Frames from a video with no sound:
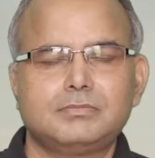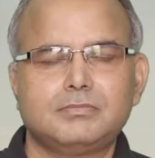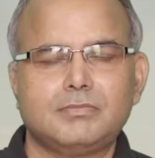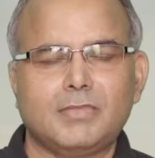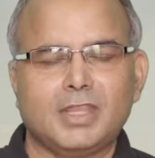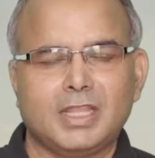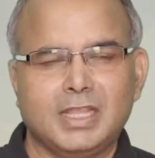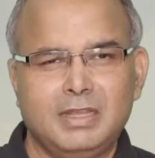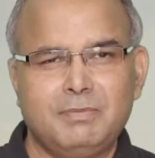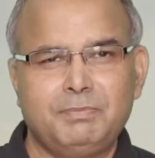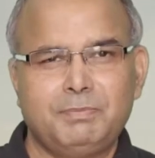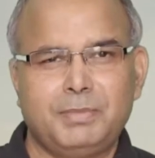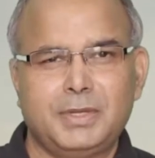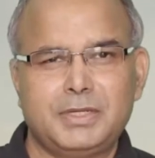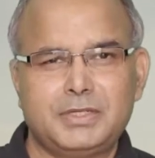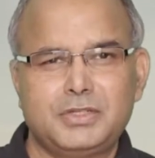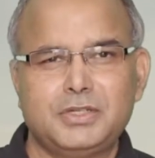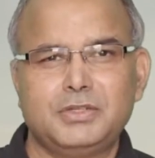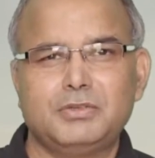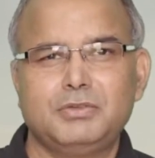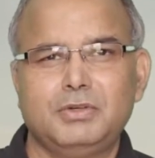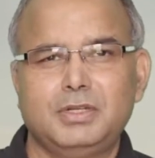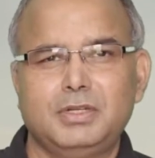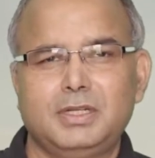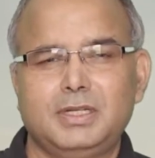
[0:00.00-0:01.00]
and
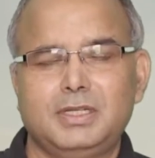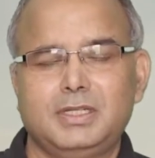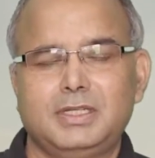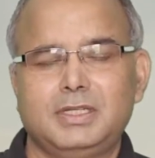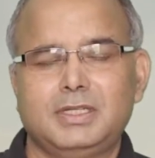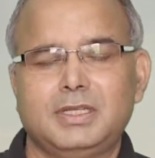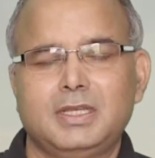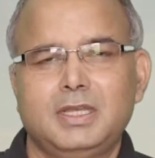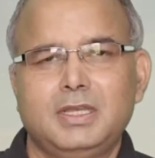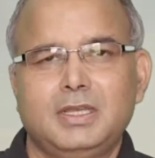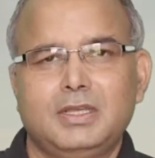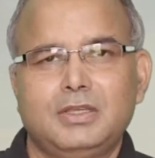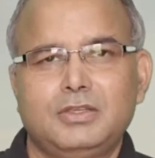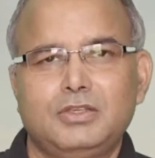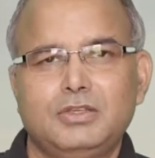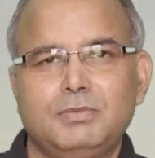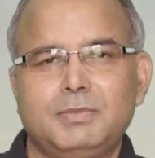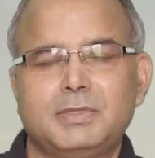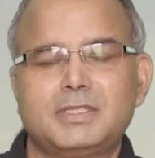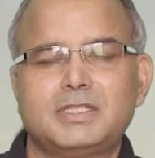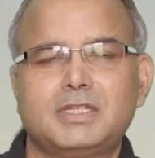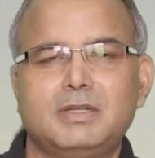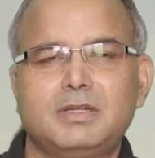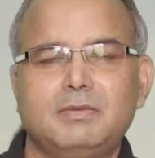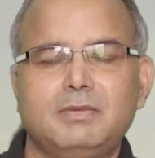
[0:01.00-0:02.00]
particularly you
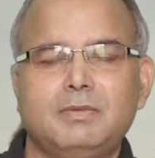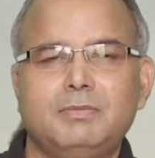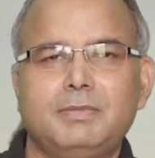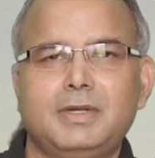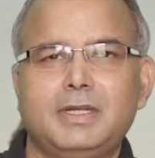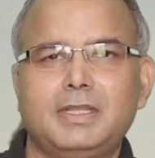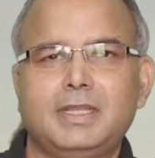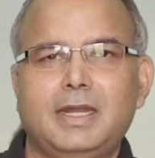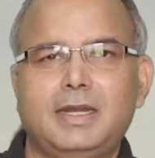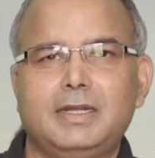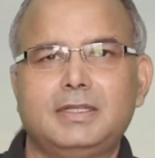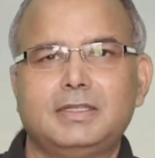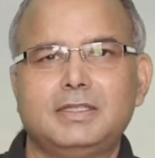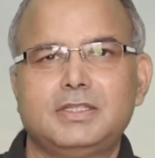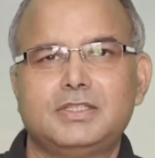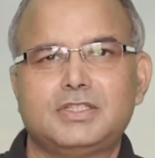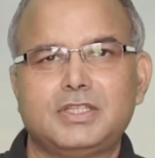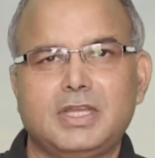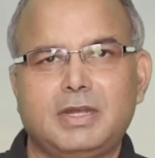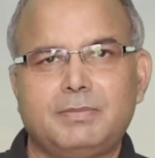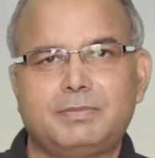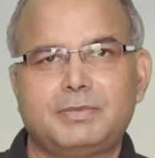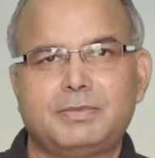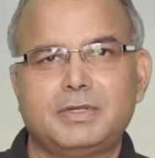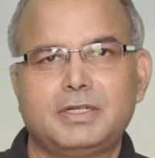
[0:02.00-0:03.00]
must remember that these
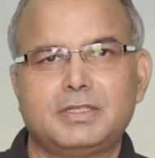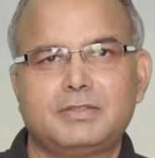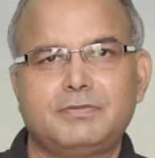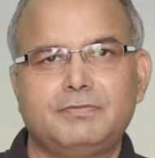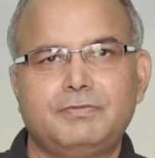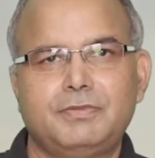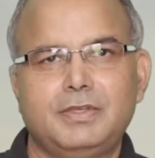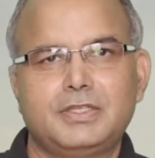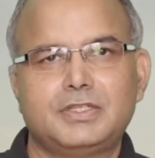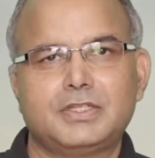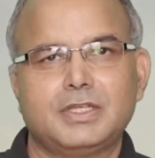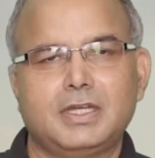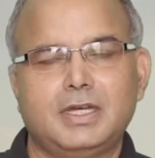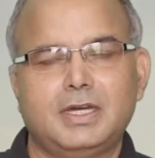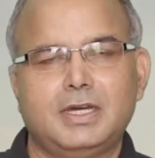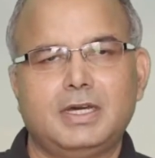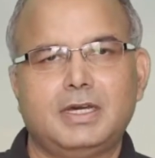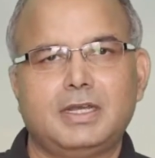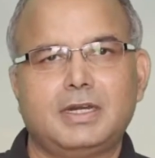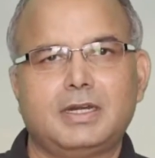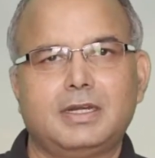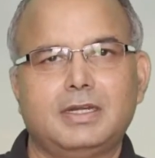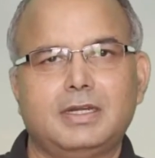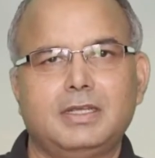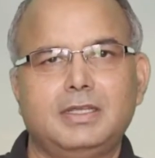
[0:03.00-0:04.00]
chapters which
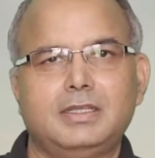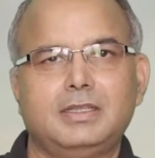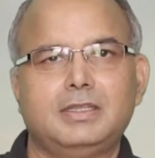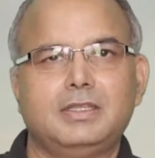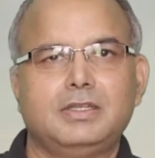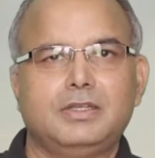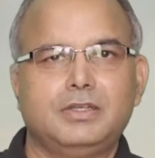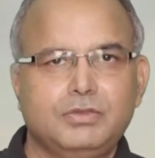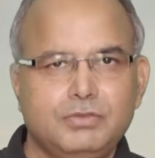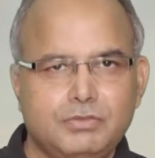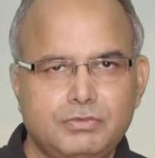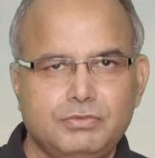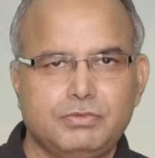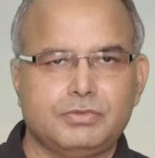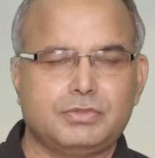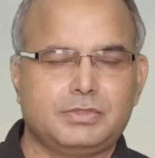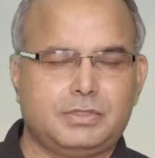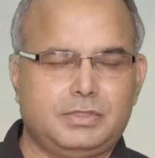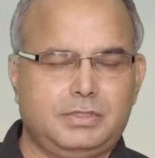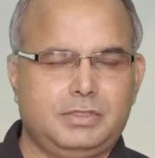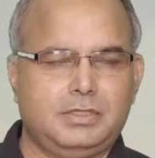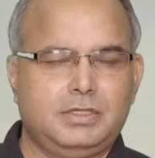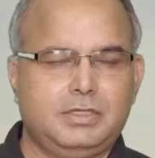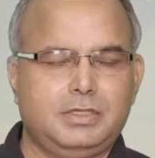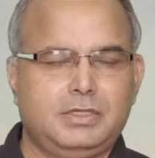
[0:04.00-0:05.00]
are in the
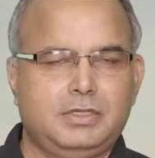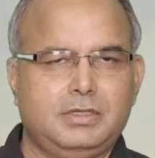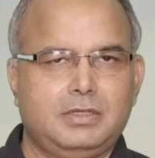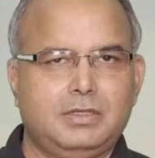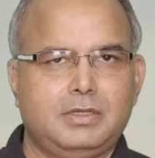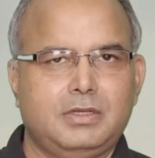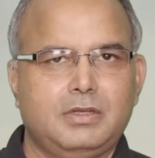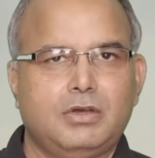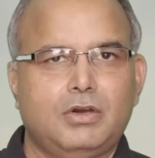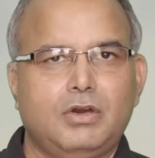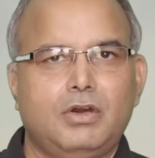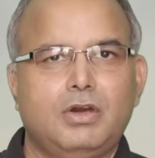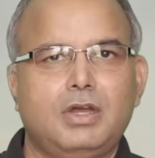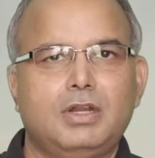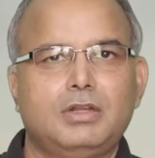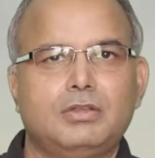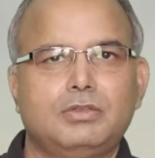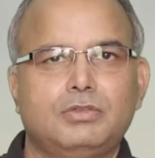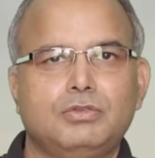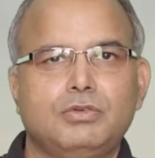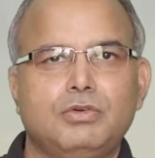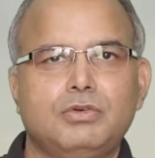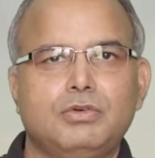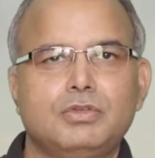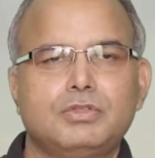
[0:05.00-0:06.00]
news or
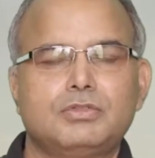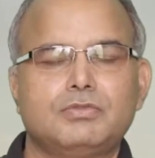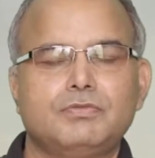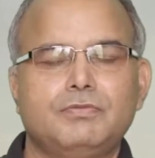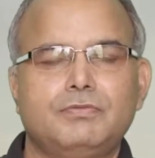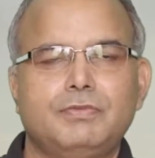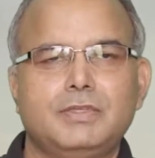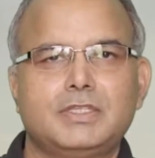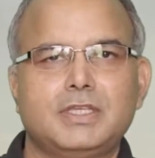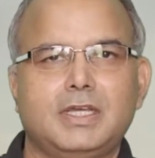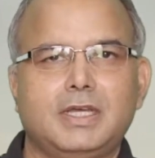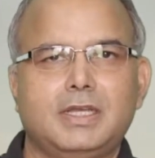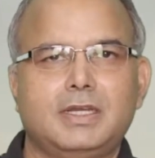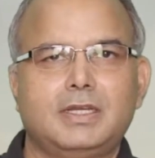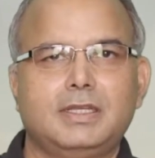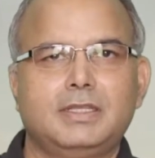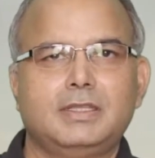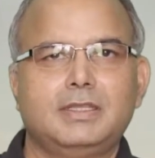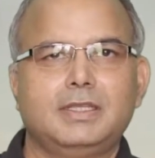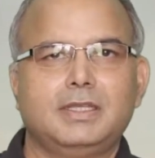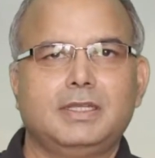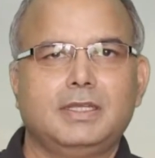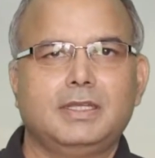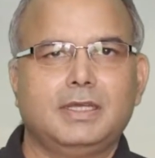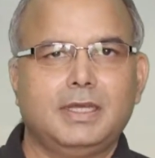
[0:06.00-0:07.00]
those which are in
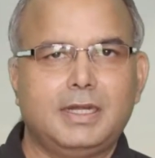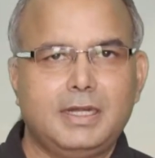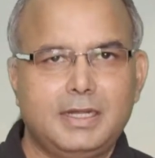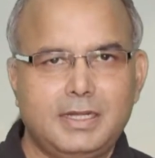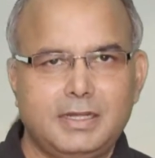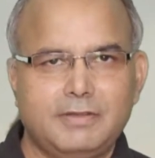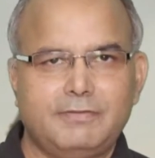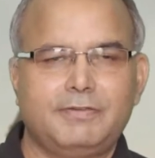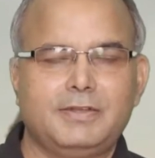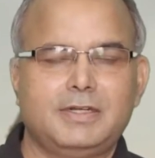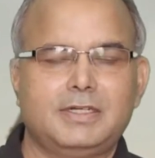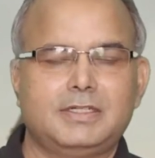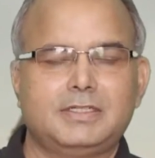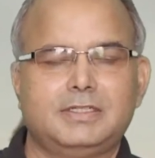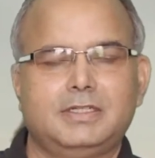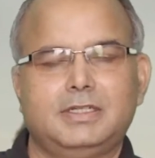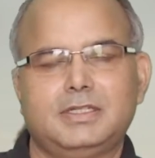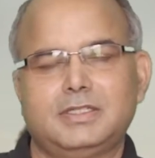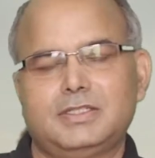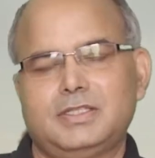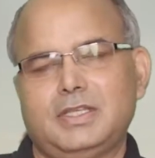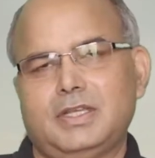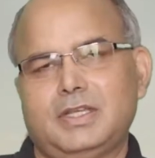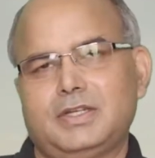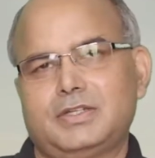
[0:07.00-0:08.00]
the current affairs
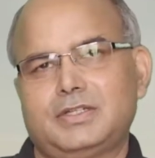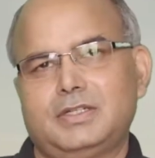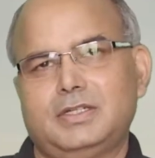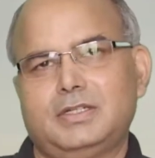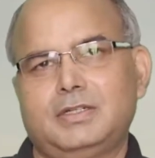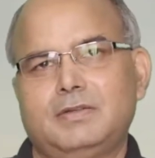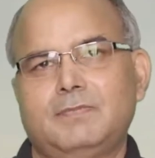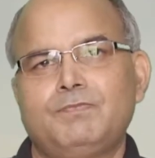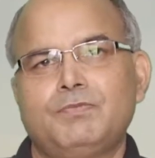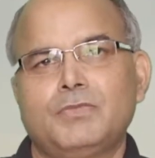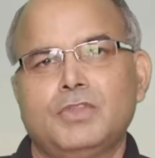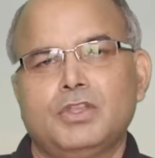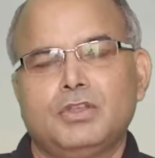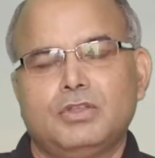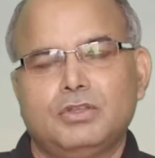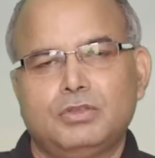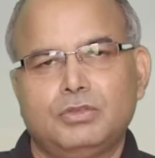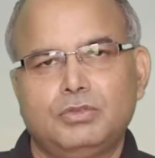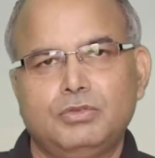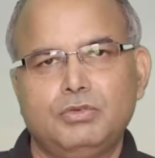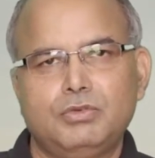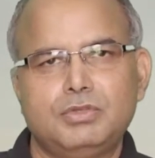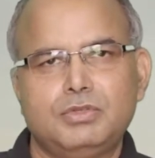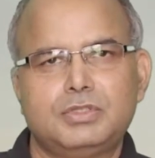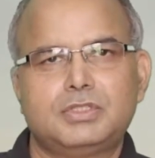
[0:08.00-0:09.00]
section,
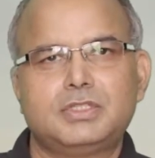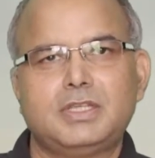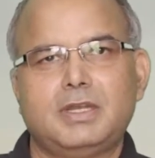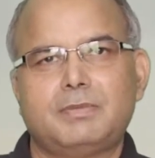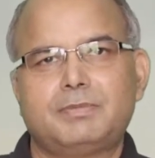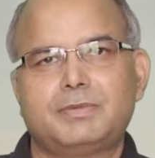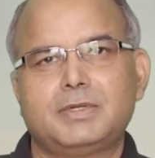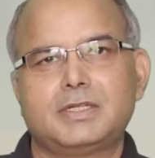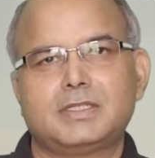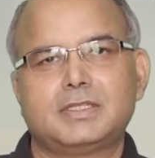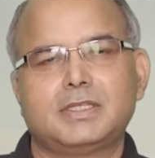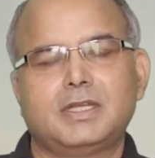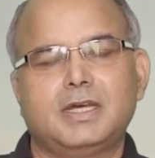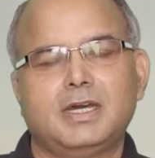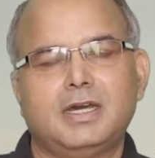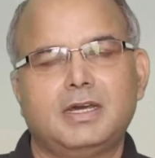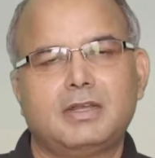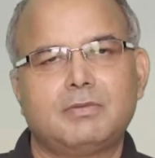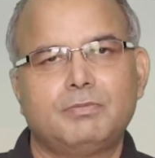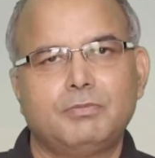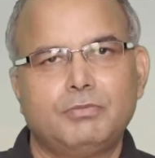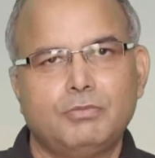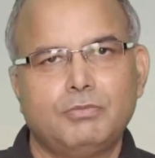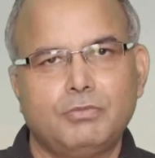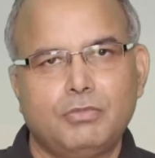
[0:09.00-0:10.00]
those chapters are
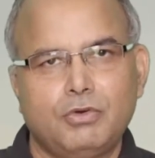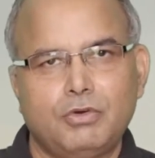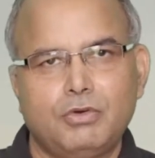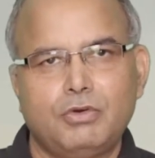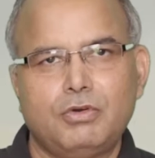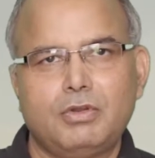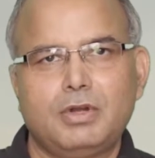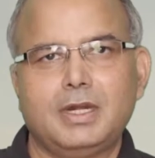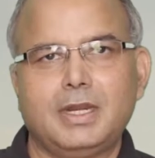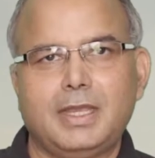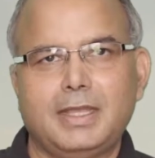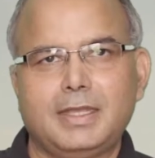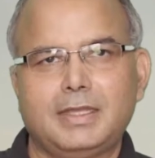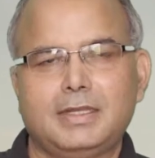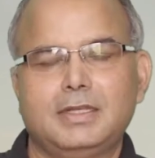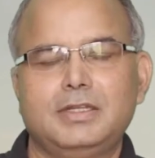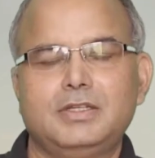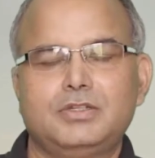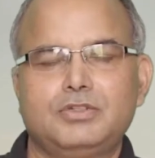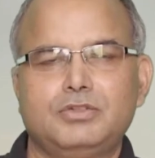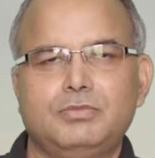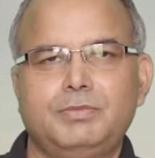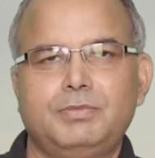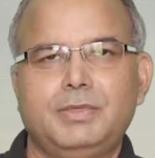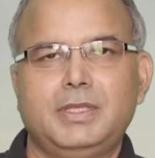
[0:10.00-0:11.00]
more likely
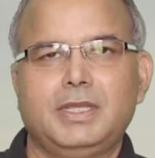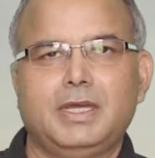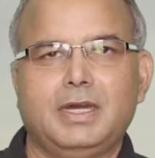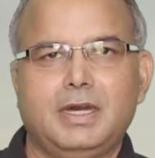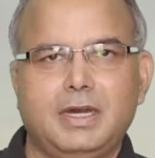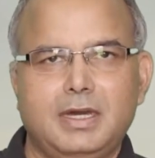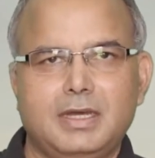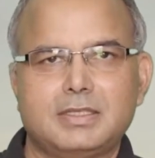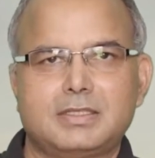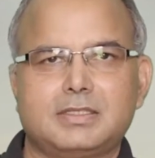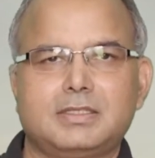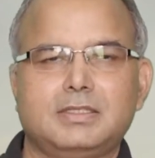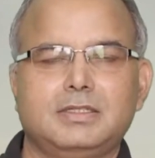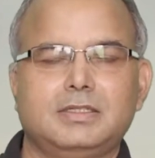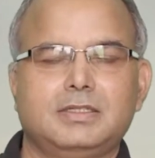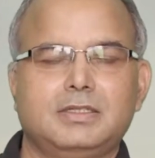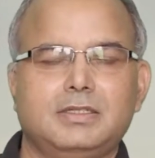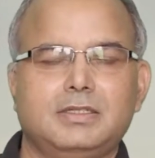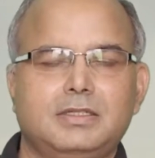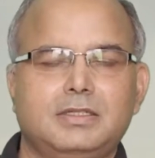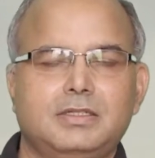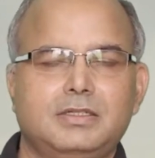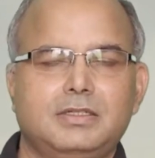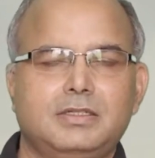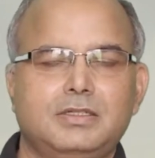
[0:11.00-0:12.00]
to be asked
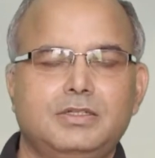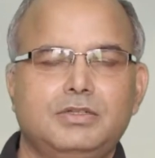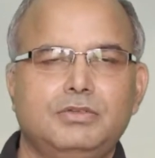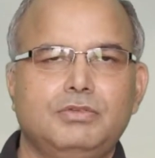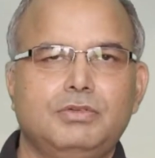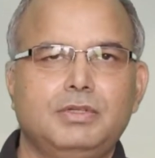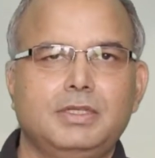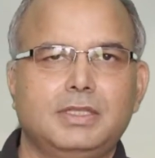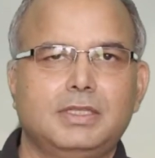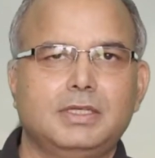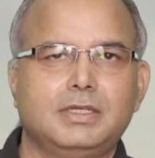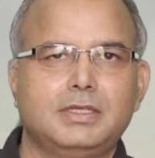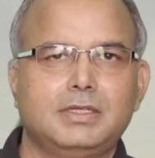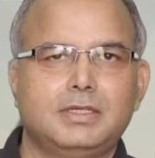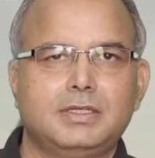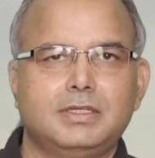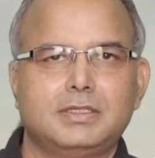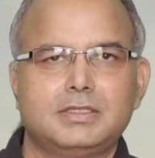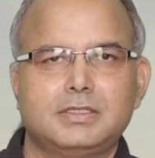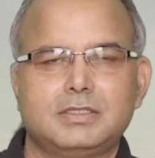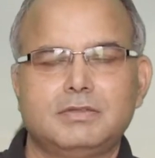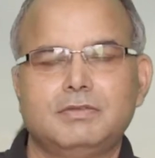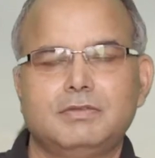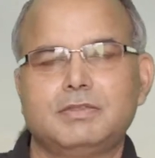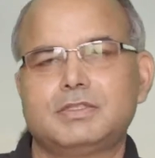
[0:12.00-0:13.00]
during the
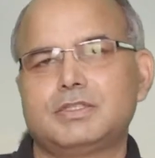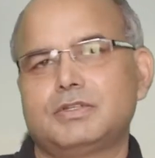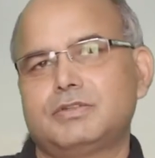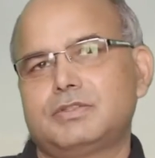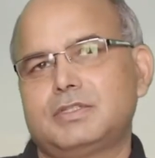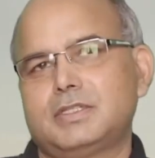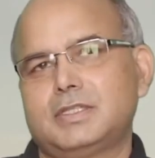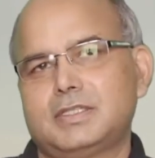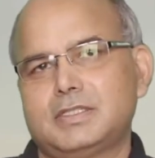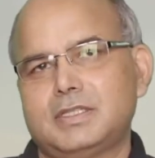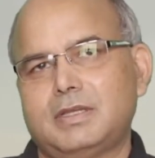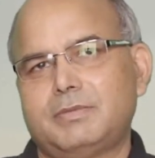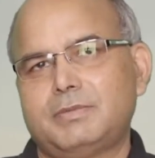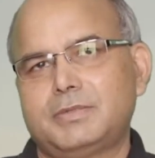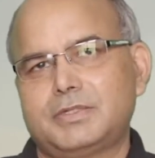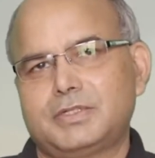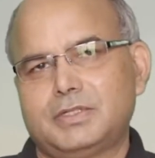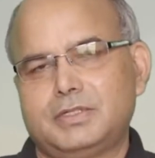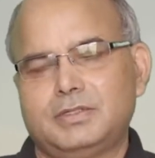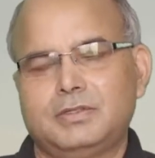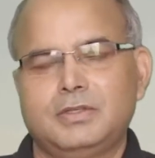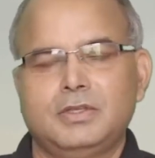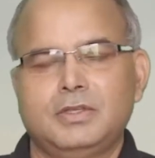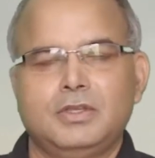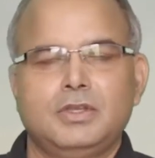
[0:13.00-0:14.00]
civil services
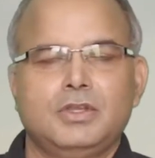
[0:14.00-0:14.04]
examination.